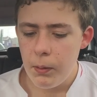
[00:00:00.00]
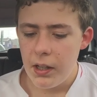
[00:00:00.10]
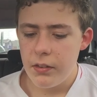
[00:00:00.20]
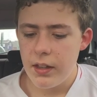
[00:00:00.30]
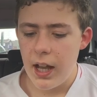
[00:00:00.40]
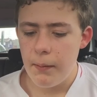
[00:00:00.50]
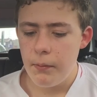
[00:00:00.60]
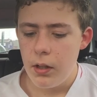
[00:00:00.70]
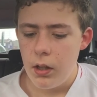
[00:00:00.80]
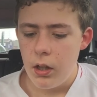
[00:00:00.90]
West Ham,
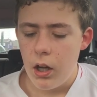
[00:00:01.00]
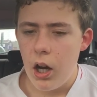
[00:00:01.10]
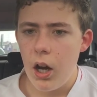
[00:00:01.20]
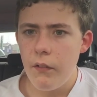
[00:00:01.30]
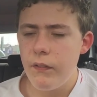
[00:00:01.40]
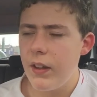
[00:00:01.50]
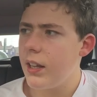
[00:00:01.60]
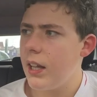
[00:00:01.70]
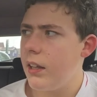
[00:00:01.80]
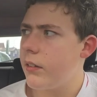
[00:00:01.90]
I
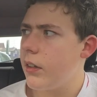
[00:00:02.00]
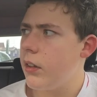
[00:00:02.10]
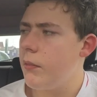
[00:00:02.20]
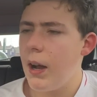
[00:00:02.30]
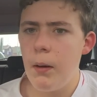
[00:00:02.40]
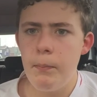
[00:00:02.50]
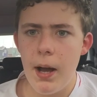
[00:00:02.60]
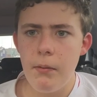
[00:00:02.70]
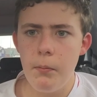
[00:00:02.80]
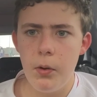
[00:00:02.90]
think that Jarrell
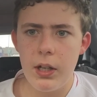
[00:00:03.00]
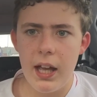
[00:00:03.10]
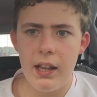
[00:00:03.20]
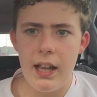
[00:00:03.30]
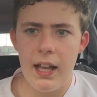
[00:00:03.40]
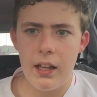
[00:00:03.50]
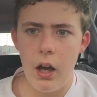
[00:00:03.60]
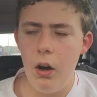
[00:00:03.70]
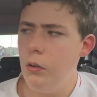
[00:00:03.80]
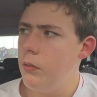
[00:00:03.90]
Bowen will get their
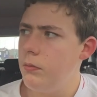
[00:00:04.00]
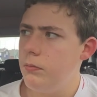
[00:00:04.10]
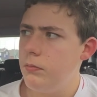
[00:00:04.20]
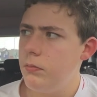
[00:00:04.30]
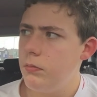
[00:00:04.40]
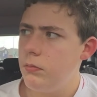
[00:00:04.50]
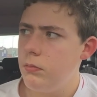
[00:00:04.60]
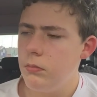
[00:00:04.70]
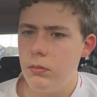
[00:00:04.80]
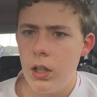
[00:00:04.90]
goal.
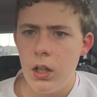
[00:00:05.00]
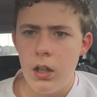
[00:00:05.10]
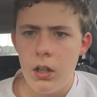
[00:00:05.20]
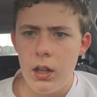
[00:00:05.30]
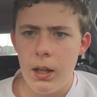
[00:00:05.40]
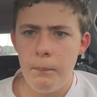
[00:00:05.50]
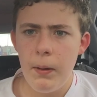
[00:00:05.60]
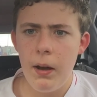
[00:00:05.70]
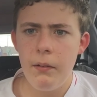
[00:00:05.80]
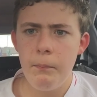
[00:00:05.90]
Yeah,
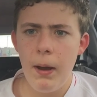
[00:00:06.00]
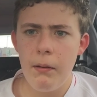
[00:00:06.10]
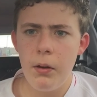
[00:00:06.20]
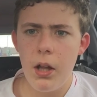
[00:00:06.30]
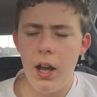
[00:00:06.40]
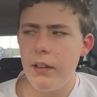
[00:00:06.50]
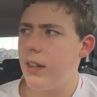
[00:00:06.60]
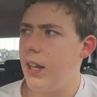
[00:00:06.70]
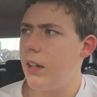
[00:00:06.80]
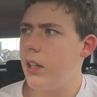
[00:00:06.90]
but I think Bowen...
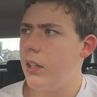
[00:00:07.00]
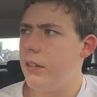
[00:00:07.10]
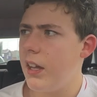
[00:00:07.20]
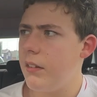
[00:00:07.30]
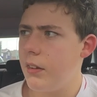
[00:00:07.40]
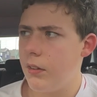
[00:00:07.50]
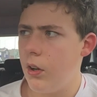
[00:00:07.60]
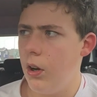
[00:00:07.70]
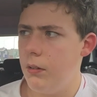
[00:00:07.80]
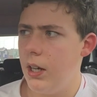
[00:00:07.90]
Actually, I'm going to change the
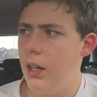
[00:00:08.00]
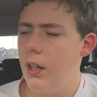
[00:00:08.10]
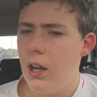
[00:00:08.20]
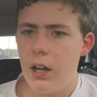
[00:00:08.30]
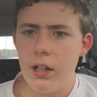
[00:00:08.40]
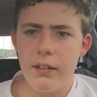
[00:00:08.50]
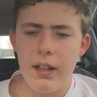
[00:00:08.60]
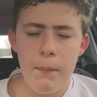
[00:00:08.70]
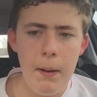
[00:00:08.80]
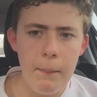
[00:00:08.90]
scorer. I'm going to
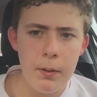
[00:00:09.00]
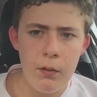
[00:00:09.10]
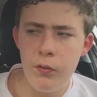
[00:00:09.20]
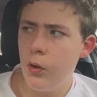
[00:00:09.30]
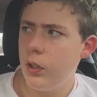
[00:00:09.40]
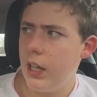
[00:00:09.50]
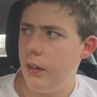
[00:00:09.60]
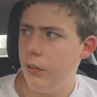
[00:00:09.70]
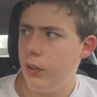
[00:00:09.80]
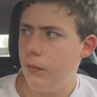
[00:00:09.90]
say Pablo
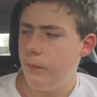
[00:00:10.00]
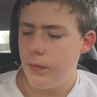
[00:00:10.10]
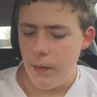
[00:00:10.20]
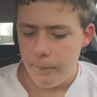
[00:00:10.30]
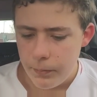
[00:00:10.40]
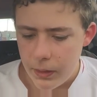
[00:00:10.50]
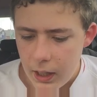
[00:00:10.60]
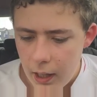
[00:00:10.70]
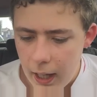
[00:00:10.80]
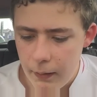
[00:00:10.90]
Fornals.
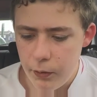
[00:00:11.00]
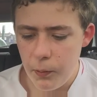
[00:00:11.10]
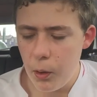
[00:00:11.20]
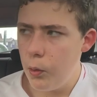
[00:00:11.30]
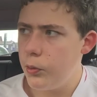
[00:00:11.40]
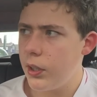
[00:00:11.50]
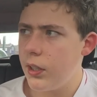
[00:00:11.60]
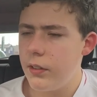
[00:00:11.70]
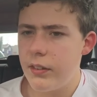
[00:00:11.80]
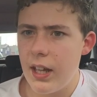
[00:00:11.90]
And for Wolves, I'm
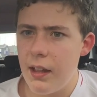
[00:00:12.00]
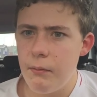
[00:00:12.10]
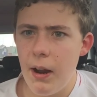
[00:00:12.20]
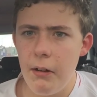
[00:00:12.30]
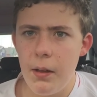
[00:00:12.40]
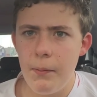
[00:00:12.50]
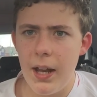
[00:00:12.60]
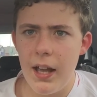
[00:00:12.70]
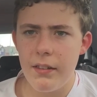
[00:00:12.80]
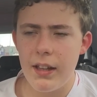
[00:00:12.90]
going to say Raul
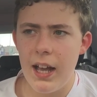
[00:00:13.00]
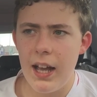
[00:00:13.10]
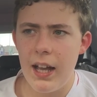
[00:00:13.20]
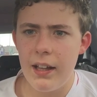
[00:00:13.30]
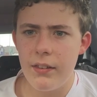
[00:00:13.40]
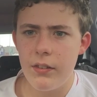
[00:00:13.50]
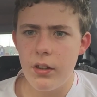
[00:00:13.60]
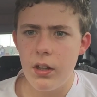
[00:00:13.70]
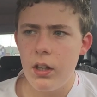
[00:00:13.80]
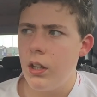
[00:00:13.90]
Jimenez and
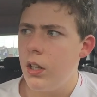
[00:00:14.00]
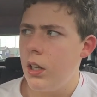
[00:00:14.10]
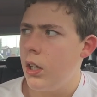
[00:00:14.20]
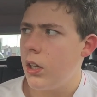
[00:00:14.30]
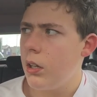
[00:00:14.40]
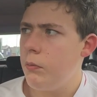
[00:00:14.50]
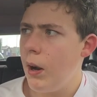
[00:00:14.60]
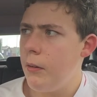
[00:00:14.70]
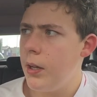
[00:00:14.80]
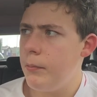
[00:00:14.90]

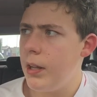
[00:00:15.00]
Adama